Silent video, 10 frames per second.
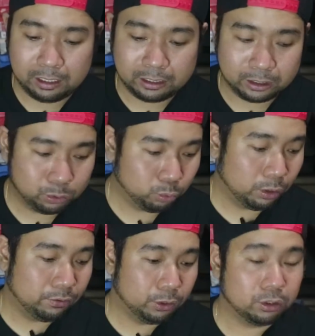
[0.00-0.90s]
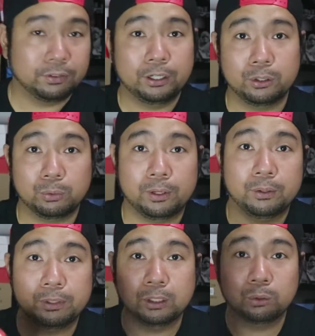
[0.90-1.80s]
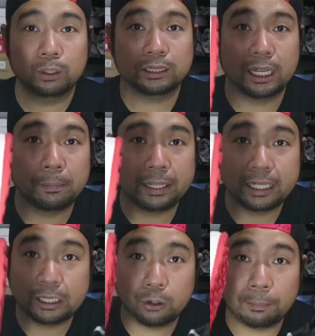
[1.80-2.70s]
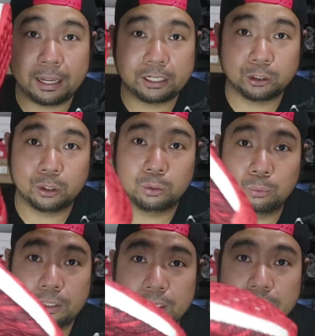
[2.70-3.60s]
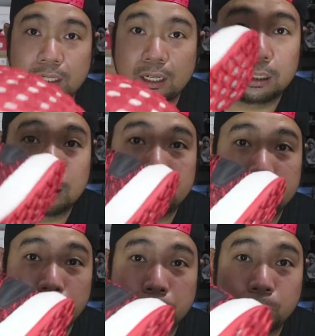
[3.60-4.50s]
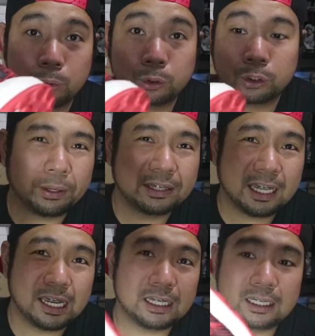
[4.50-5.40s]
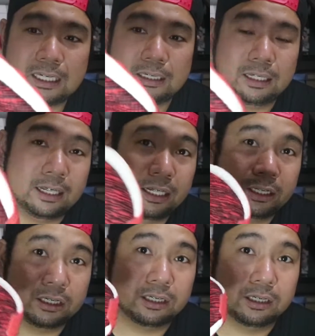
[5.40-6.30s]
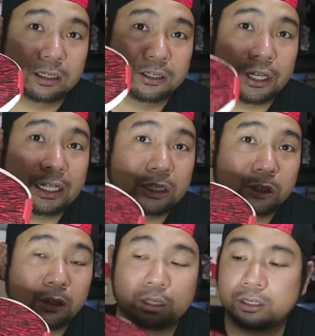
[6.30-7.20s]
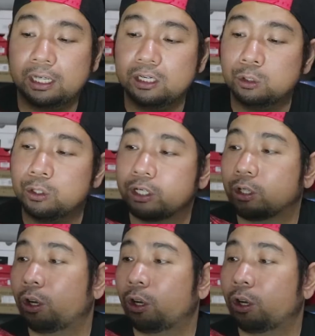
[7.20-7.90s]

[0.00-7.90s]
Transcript: This is one of those videos where we do a side-by-side comparison with the PUREBOOST 2018. And this is the Chinese New Year